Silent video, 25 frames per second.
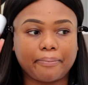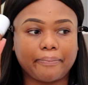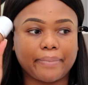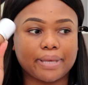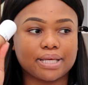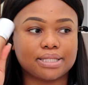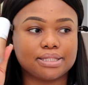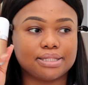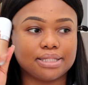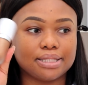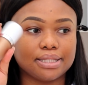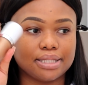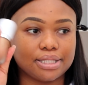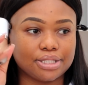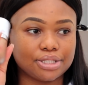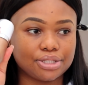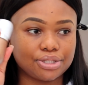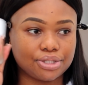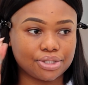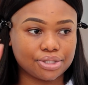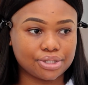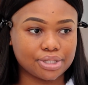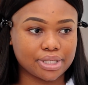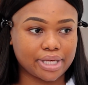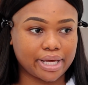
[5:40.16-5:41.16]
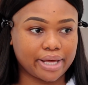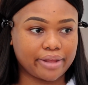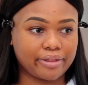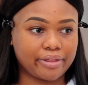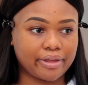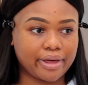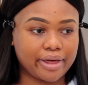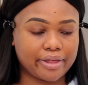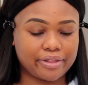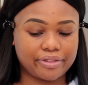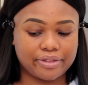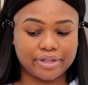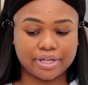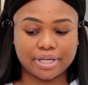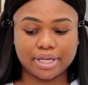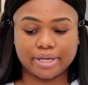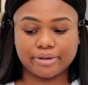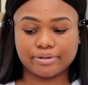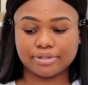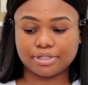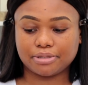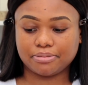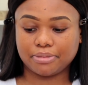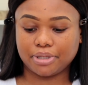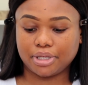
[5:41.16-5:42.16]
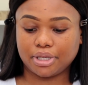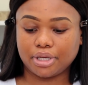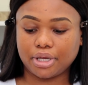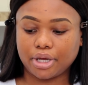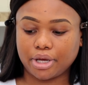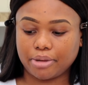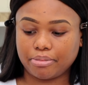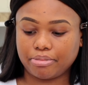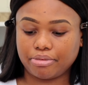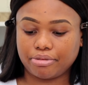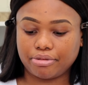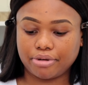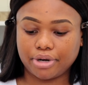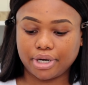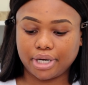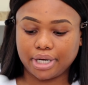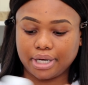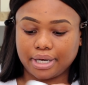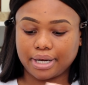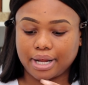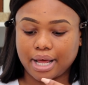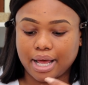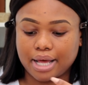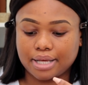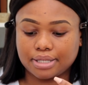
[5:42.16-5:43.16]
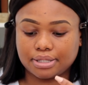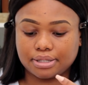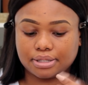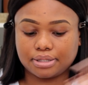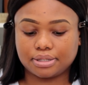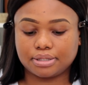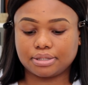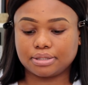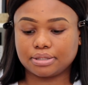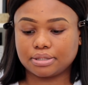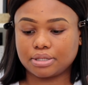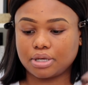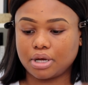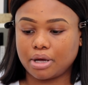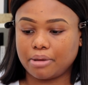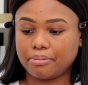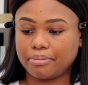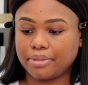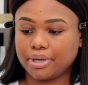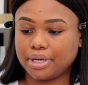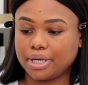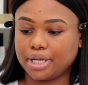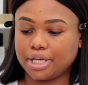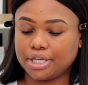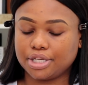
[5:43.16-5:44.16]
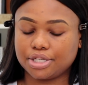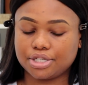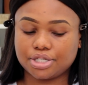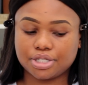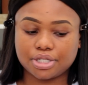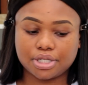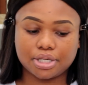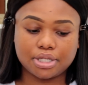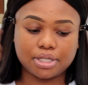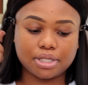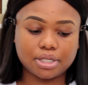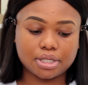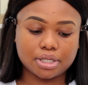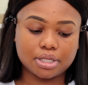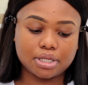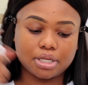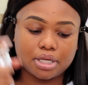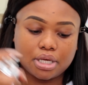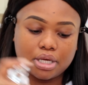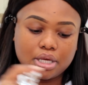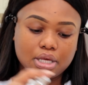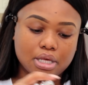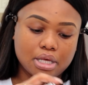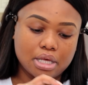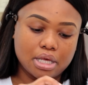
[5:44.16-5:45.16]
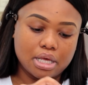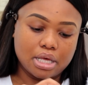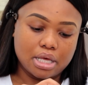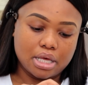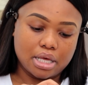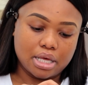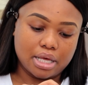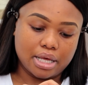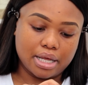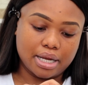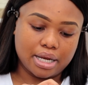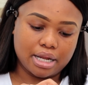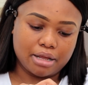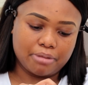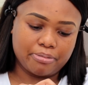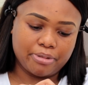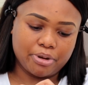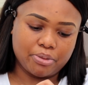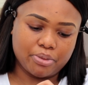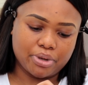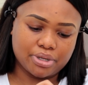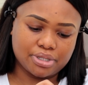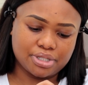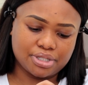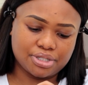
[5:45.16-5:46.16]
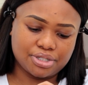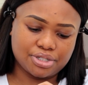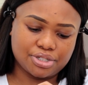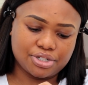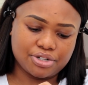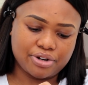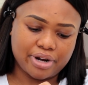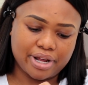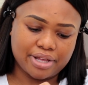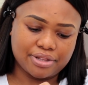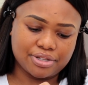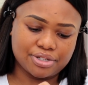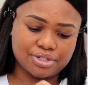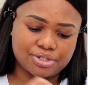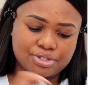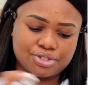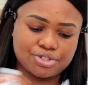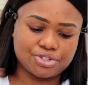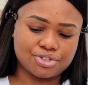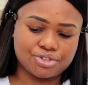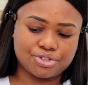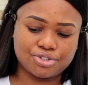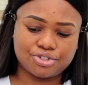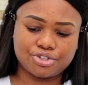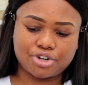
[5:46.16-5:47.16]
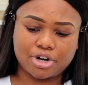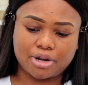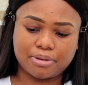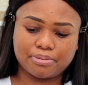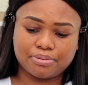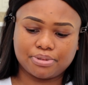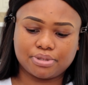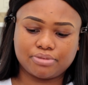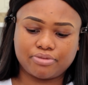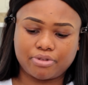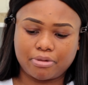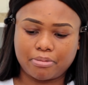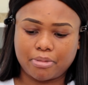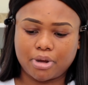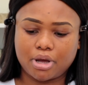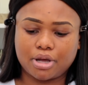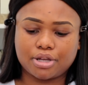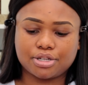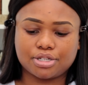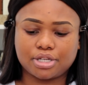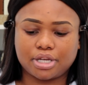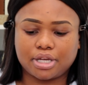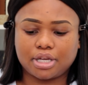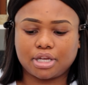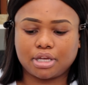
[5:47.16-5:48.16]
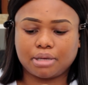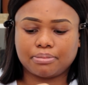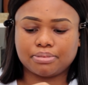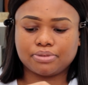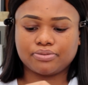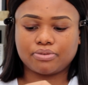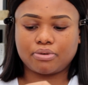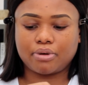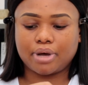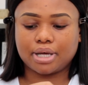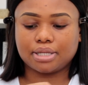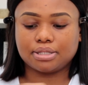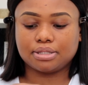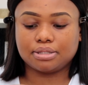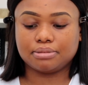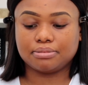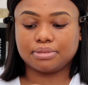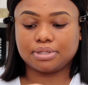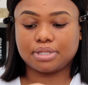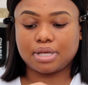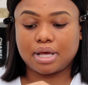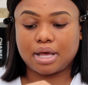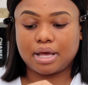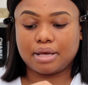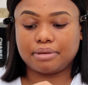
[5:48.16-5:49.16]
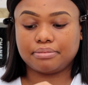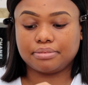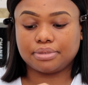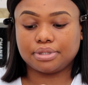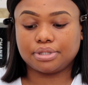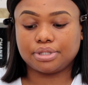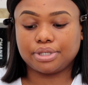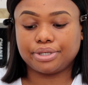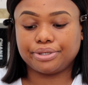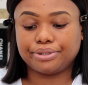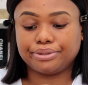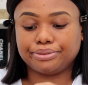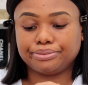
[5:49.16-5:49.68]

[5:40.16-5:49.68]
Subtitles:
mixing these two together I think gives me a pretty nice combination. And I've been wanting to try these dewdrops from Marc Jacobs for quite some time, so